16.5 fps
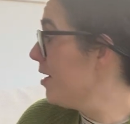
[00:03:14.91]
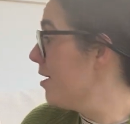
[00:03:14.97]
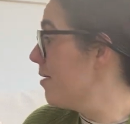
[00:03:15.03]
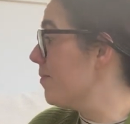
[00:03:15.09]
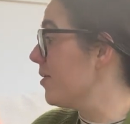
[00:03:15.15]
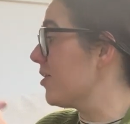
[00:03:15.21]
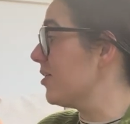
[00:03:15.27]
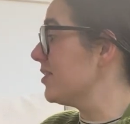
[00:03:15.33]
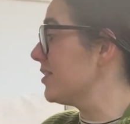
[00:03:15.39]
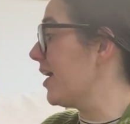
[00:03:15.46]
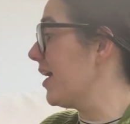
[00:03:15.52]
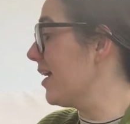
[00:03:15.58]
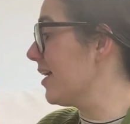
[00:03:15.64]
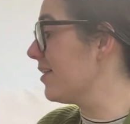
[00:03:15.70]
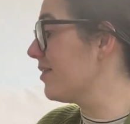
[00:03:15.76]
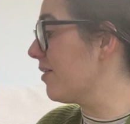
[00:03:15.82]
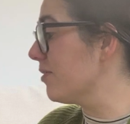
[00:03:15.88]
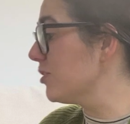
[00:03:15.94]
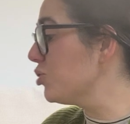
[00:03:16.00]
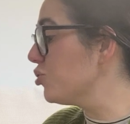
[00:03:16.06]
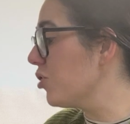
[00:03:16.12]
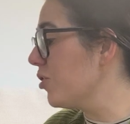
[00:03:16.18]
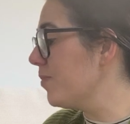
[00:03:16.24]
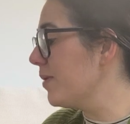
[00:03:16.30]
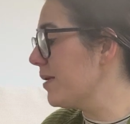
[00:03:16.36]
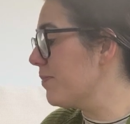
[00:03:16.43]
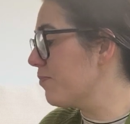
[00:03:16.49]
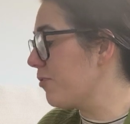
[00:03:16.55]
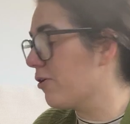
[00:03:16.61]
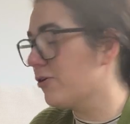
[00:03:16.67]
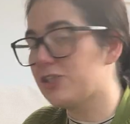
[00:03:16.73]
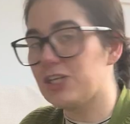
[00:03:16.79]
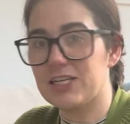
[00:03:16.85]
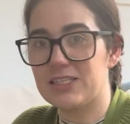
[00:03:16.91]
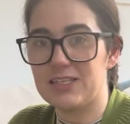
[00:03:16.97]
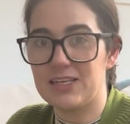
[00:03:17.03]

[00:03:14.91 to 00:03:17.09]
because there are so many projects